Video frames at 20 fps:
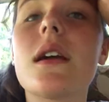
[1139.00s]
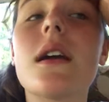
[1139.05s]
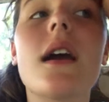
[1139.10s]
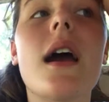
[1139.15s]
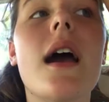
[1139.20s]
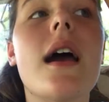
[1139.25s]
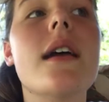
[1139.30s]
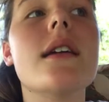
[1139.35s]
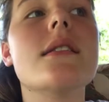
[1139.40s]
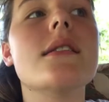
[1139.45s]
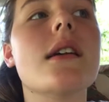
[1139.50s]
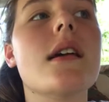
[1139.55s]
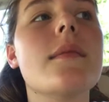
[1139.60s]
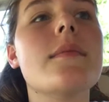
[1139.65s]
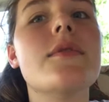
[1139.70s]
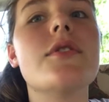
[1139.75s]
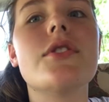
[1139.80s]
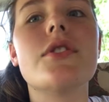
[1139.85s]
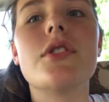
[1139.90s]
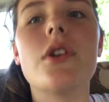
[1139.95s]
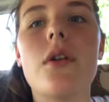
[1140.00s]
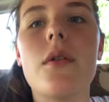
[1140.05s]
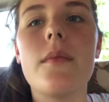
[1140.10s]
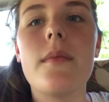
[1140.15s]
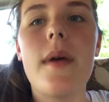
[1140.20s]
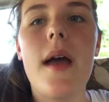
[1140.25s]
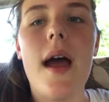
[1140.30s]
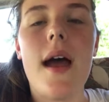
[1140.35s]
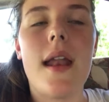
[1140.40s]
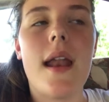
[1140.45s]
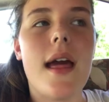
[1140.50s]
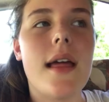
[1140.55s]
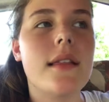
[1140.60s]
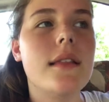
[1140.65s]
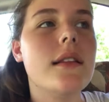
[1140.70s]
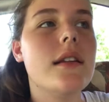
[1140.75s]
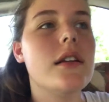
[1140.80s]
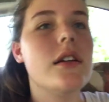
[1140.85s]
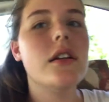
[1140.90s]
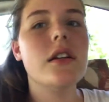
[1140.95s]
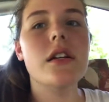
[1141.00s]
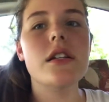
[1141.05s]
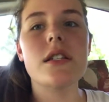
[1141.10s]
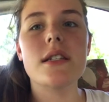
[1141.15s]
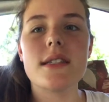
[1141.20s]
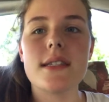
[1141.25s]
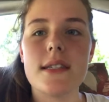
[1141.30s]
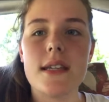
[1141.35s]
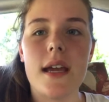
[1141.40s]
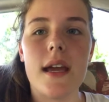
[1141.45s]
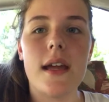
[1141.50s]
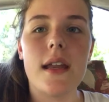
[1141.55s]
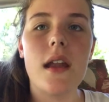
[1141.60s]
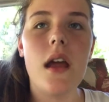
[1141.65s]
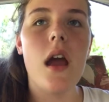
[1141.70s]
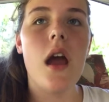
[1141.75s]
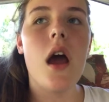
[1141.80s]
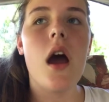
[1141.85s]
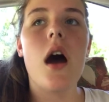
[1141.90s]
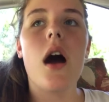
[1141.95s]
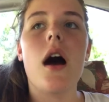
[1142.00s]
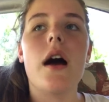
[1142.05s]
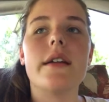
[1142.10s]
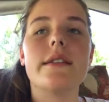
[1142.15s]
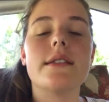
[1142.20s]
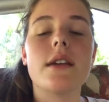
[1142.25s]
Guys, I'm so mad. I literally just did a